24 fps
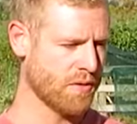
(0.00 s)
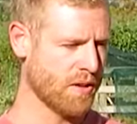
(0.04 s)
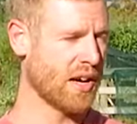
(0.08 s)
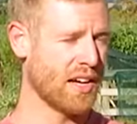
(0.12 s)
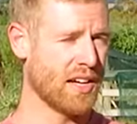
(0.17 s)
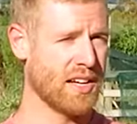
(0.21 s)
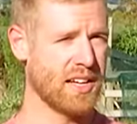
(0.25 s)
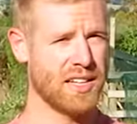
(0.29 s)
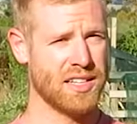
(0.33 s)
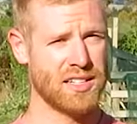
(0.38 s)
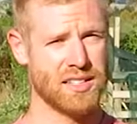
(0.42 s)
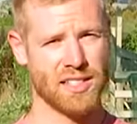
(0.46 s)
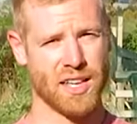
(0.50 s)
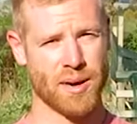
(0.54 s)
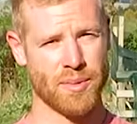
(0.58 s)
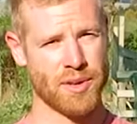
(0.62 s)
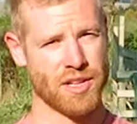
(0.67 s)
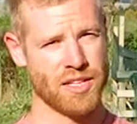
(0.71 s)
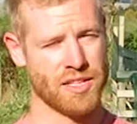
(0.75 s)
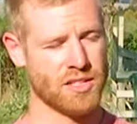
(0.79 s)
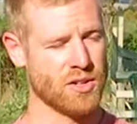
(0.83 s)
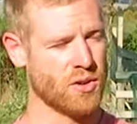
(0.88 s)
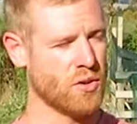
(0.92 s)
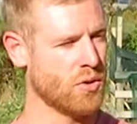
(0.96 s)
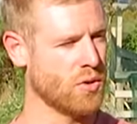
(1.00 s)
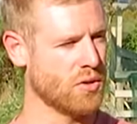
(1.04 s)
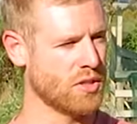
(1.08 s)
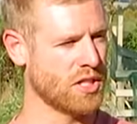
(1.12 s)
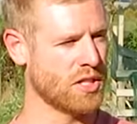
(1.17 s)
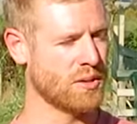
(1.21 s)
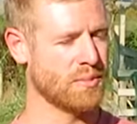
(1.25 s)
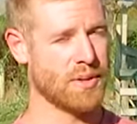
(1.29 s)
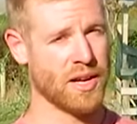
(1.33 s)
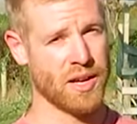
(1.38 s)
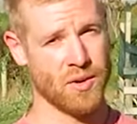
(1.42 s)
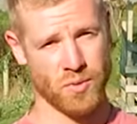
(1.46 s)
but it is coming into
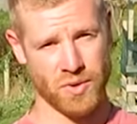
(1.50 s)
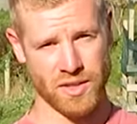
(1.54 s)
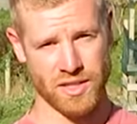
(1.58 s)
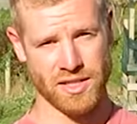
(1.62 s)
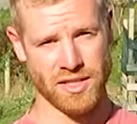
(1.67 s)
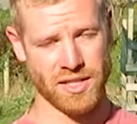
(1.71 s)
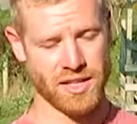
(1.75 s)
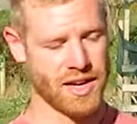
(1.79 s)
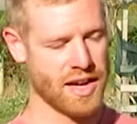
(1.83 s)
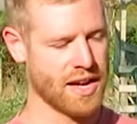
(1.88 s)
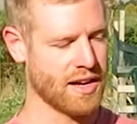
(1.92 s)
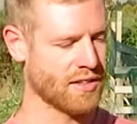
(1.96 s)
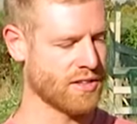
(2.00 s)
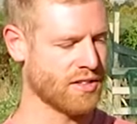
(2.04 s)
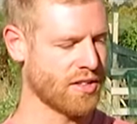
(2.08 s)
autumn and winter now,